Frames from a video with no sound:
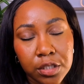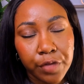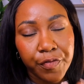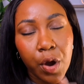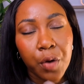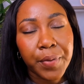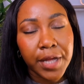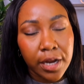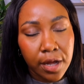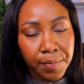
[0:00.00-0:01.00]
If you are a
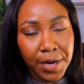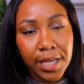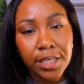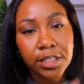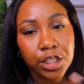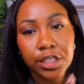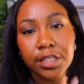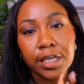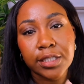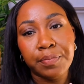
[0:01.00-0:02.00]
beginner, please just
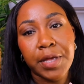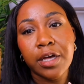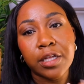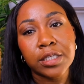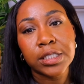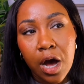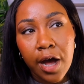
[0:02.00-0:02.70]
stick to beacons.